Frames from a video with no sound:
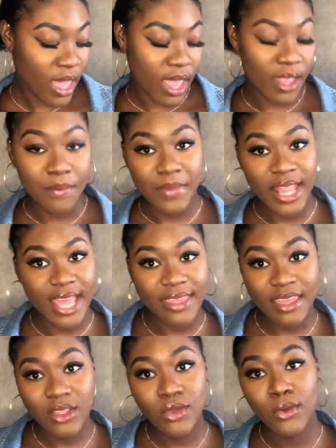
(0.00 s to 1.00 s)
and apply
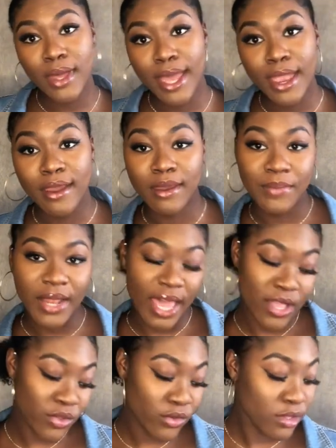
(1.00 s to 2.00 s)
that to your hair and apply
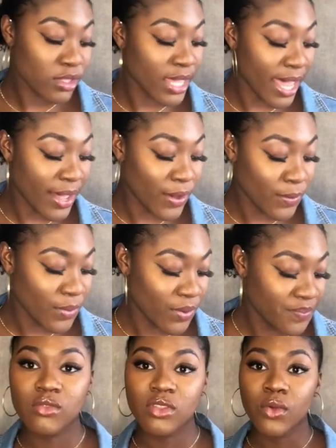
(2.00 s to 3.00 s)
it to your scalp.
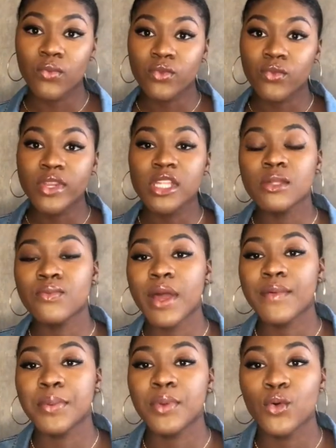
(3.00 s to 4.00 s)
So the reason why
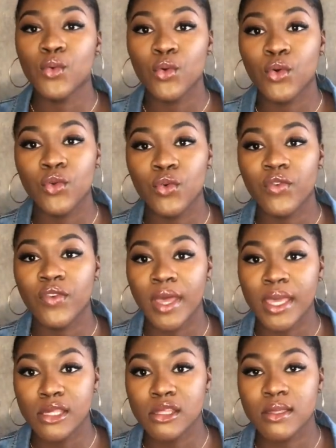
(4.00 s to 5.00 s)
we put oil
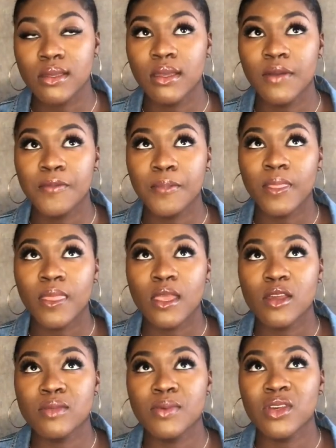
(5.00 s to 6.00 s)
first
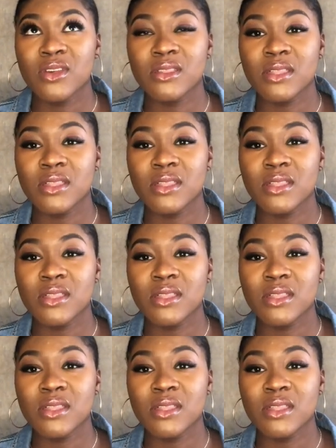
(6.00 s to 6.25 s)
is because